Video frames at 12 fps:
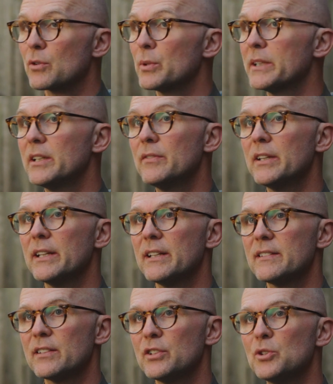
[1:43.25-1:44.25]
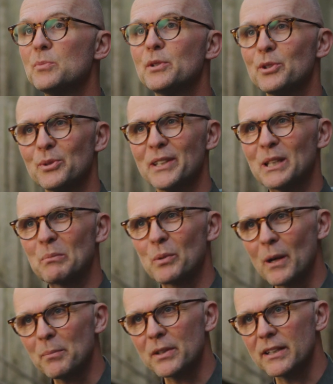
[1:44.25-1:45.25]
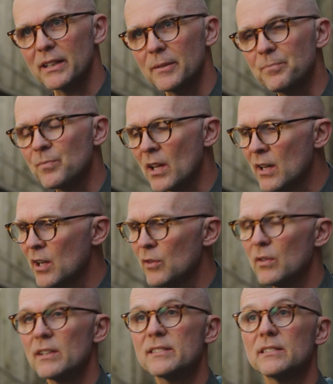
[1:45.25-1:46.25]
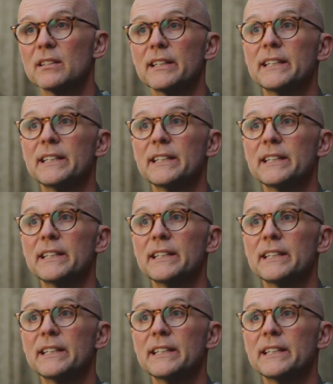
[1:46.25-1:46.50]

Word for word: creativity is a human unique property, was in the